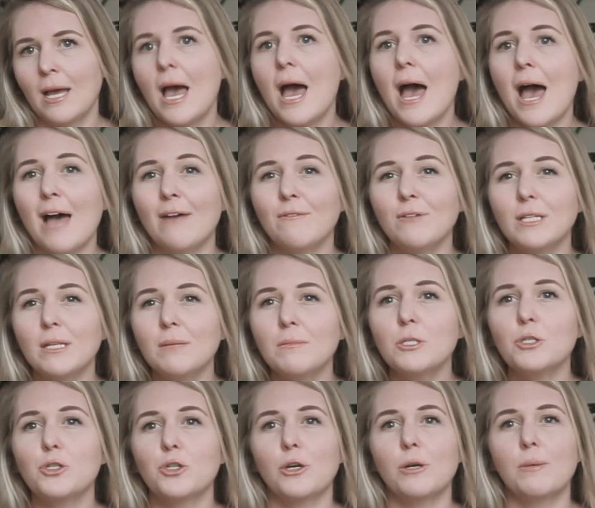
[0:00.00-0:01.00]
Having them
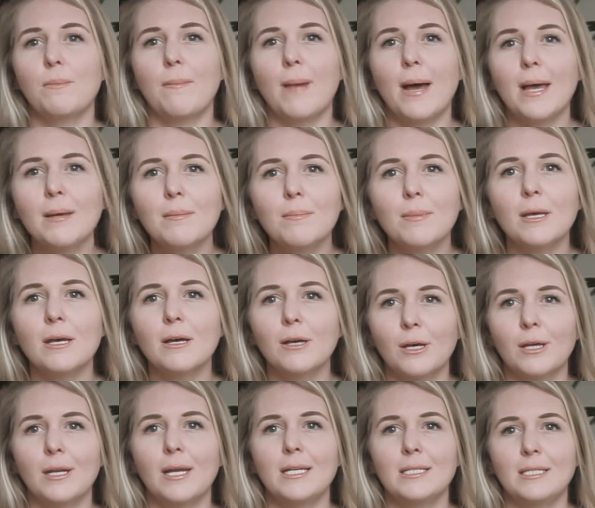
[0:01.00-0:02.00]
insured might be a
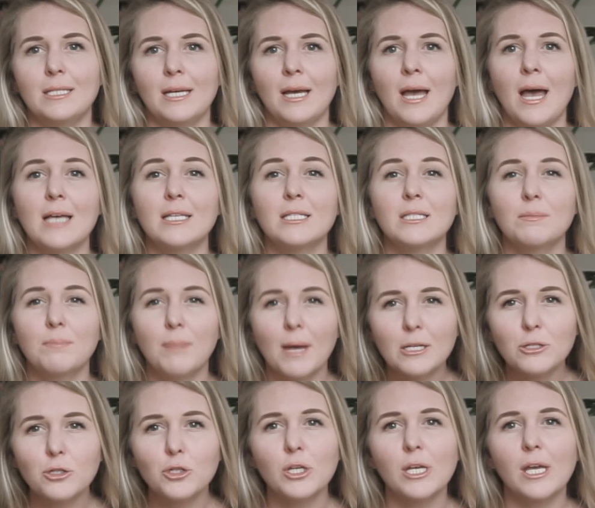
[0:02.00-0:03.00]
good idea,
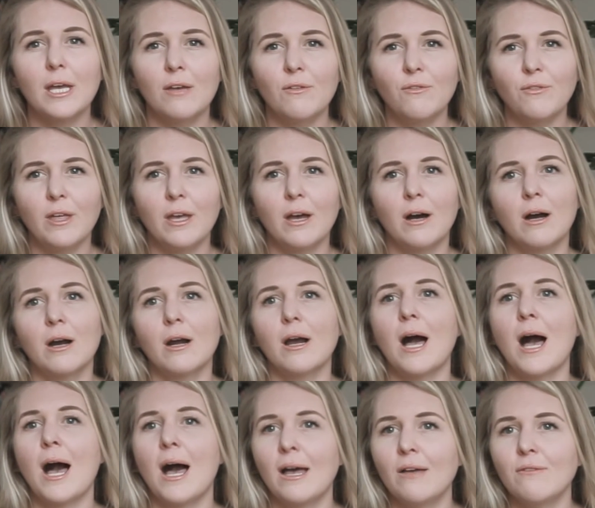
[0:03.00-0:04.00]
especially if they are
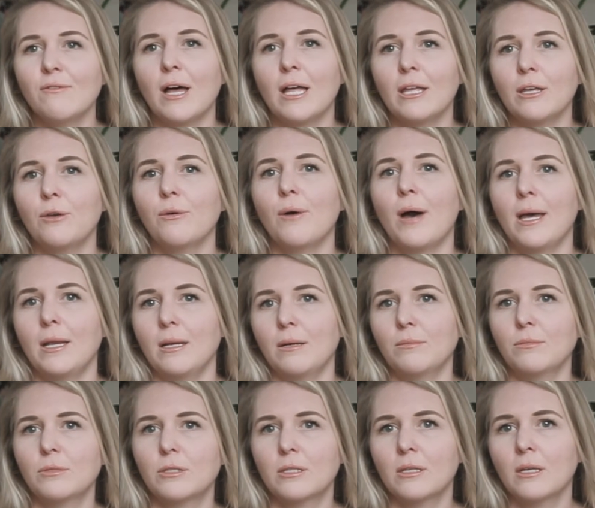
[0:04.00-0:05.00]
high value
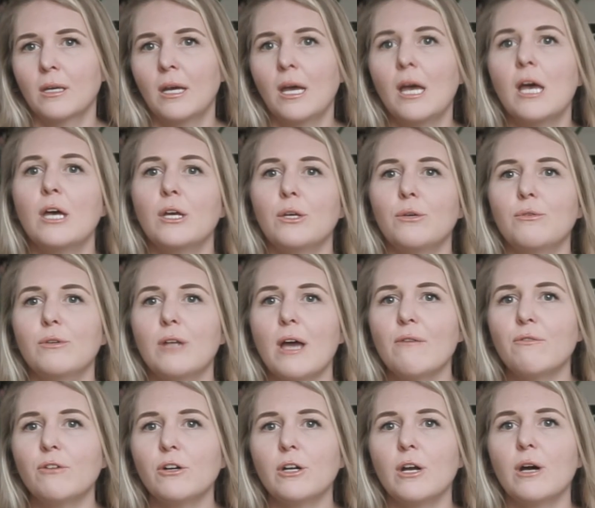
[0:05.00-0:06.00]
items. You
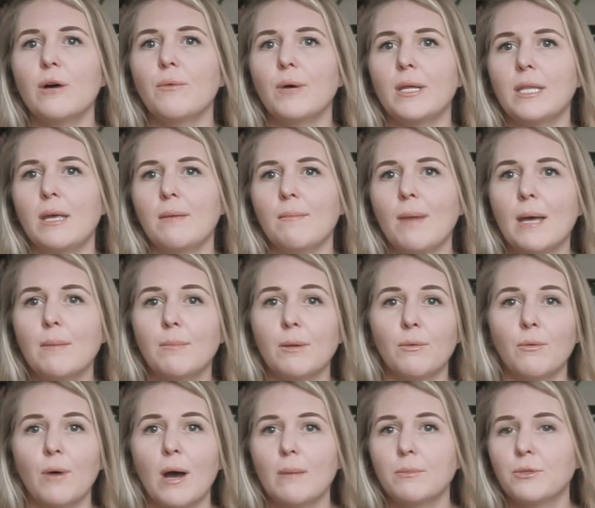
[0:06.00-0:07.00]
never know when they might
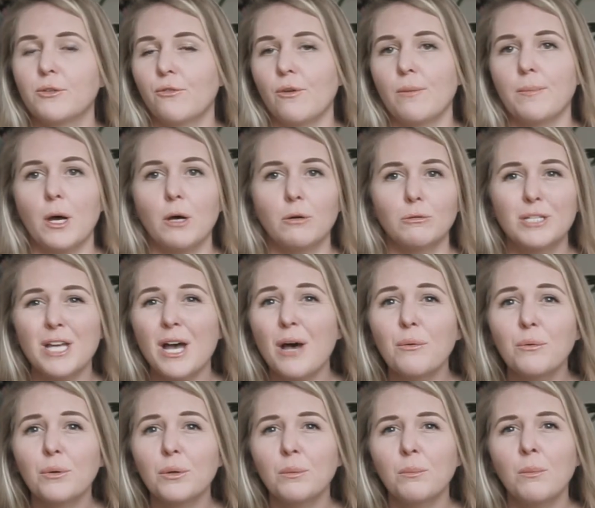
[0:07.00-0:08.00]
be robbed from a
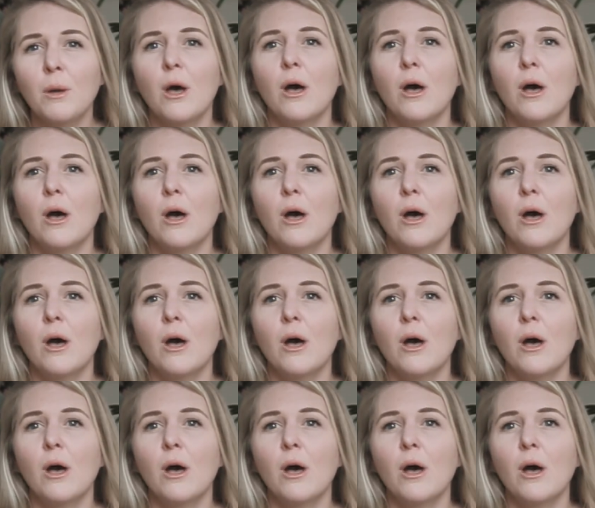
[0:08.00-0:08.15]
hotel room,